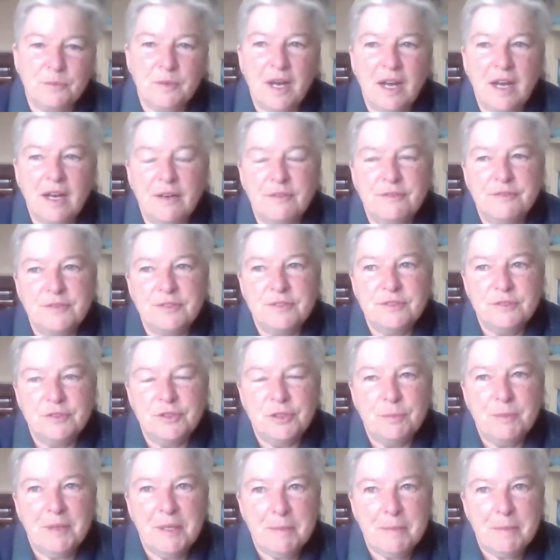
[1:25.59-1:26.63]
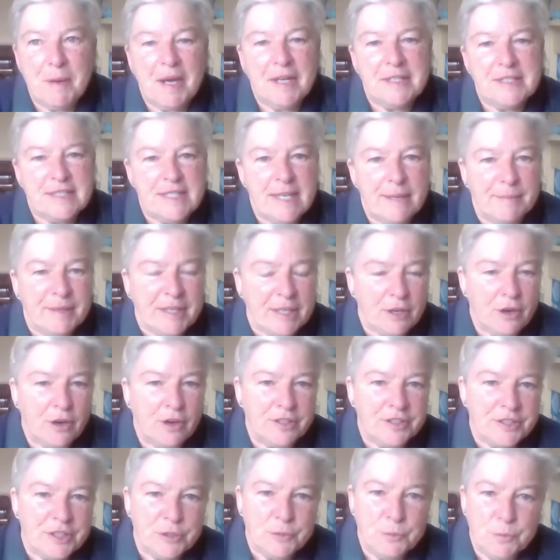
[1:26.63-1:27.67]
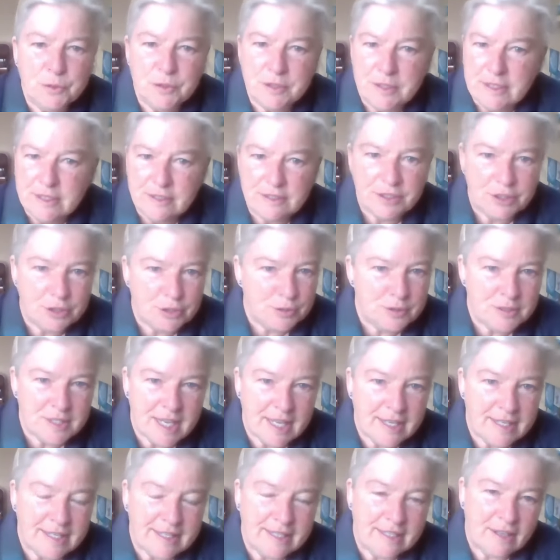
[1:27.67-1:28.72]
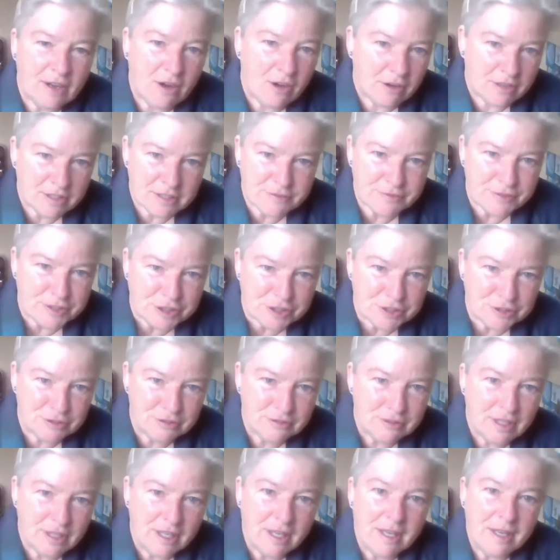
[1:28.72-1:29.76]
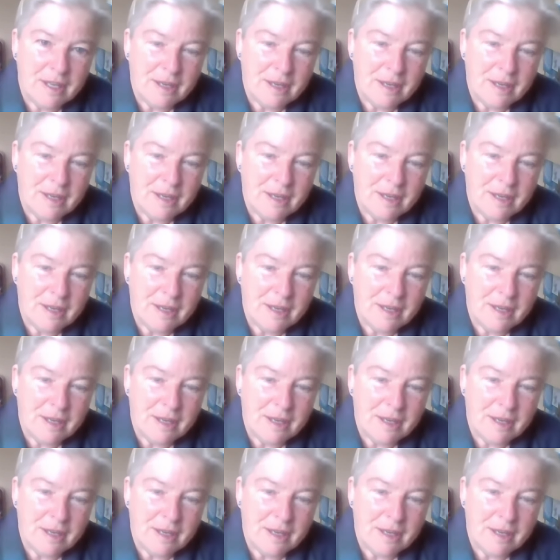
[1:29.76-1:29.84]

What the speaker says: to be a biodynamic gardener, you wouldn't use any artificial